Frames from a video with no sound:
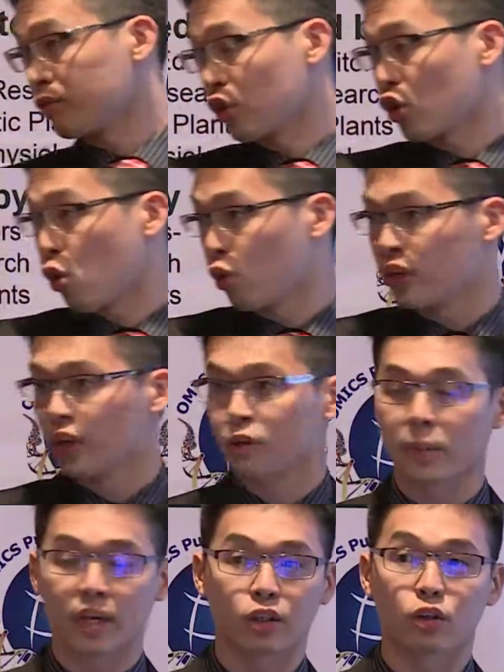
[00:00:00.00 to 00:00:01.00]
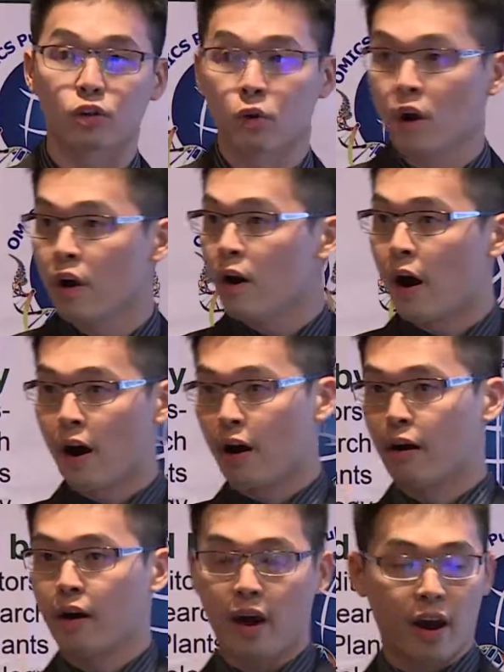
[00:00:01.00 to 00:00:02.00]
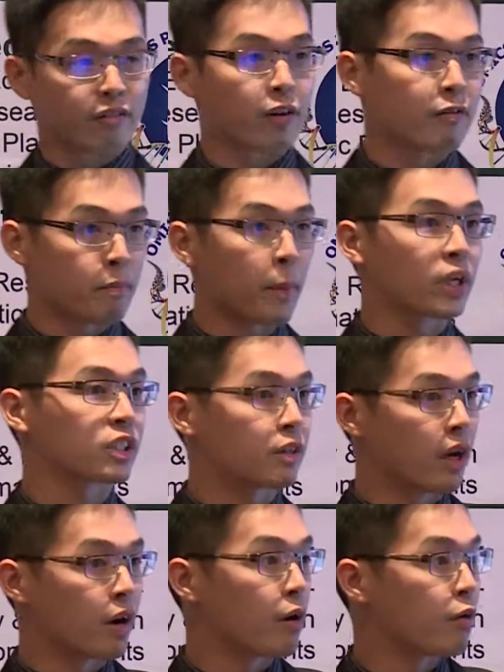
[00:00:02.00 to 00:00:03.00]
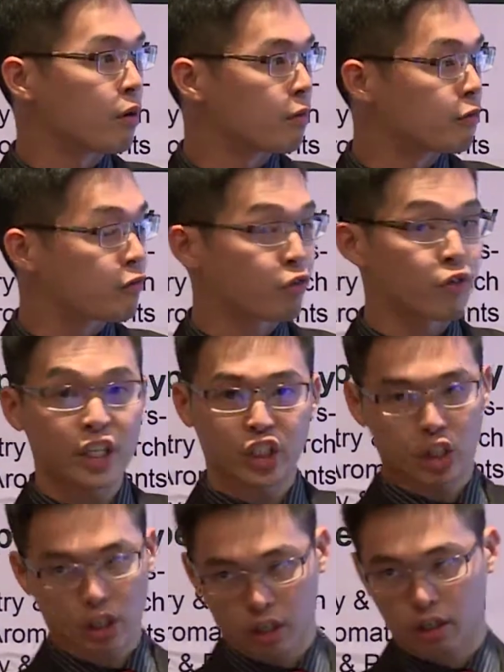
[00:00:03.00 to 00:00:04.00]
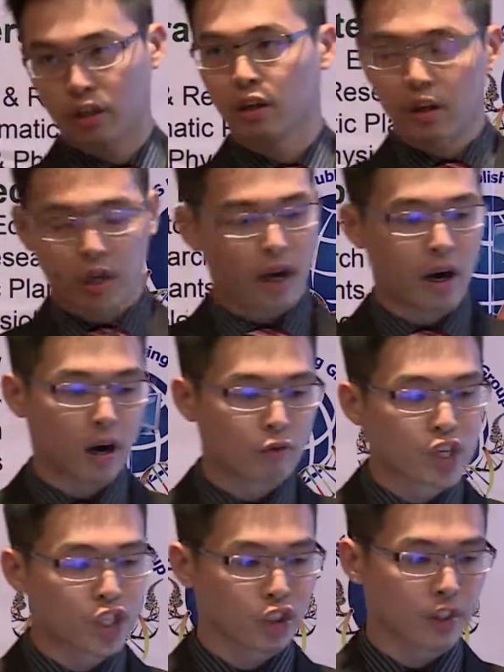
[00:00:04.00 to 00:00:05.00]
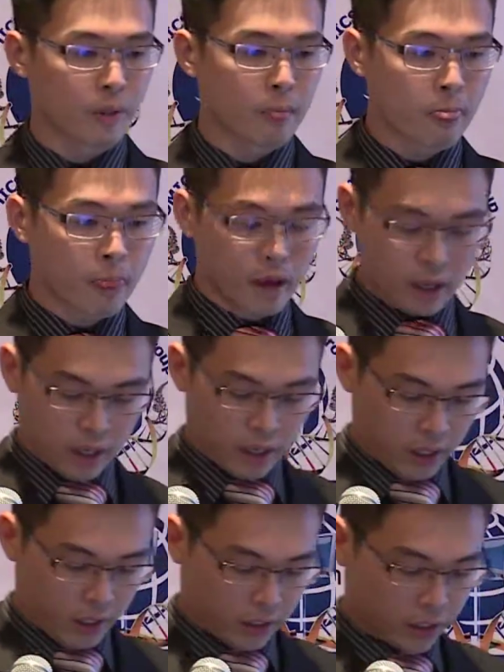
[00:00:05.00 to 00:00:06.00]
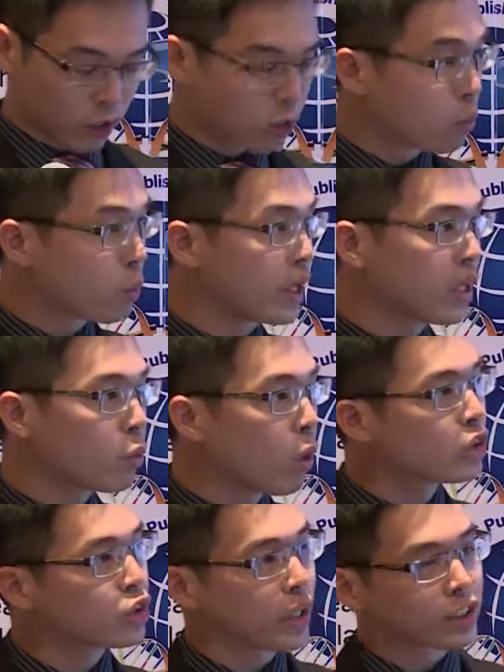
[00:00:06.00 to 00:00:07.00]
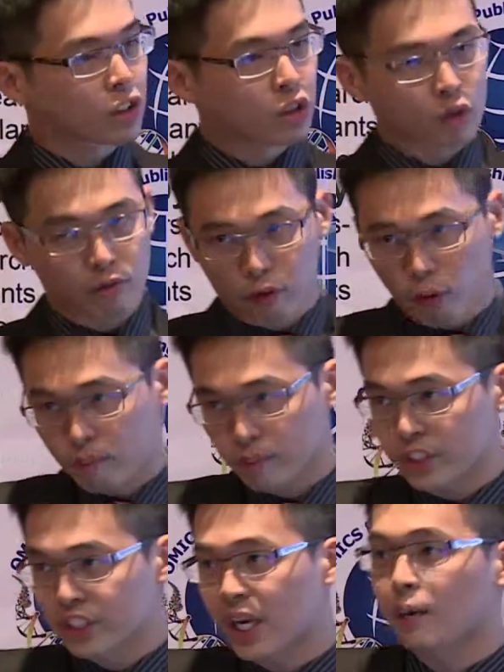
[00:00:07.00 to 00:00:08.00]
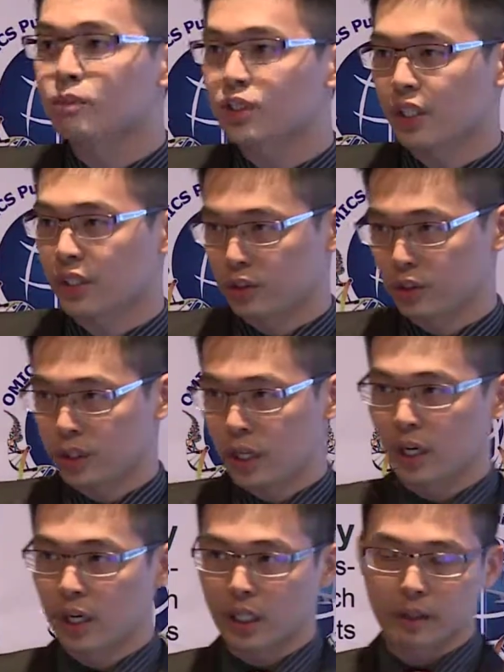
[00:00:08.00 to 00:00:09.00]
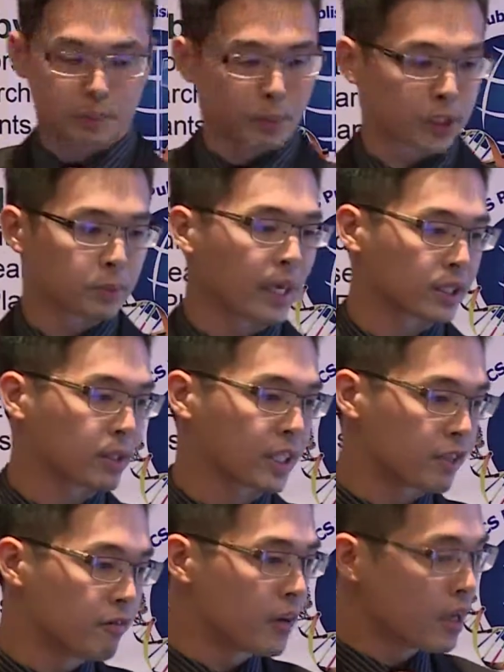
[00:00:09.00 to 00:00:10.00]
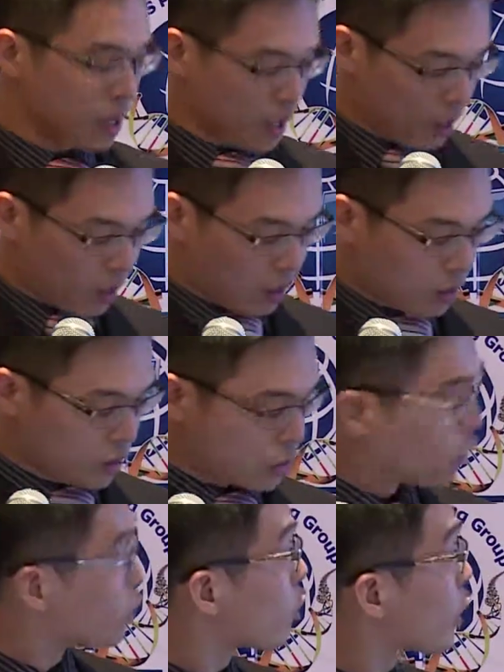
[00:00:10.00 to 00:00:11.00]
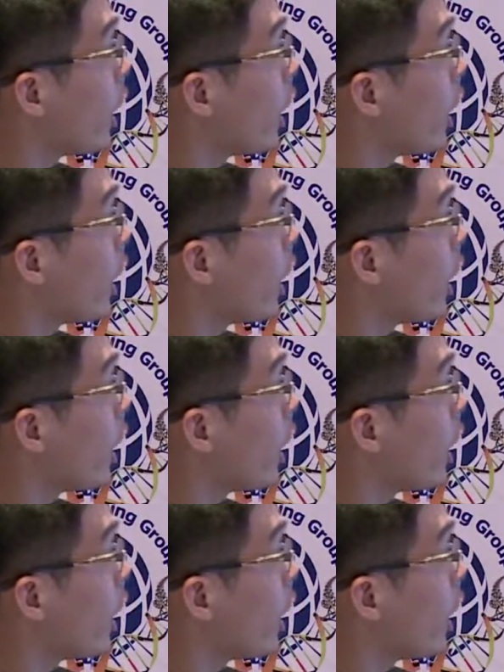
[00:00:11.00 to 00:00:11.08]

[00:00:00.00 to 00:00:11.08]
of your cornea to make you have a much fresher vision. So we want to actually look from stem cells perspective. So the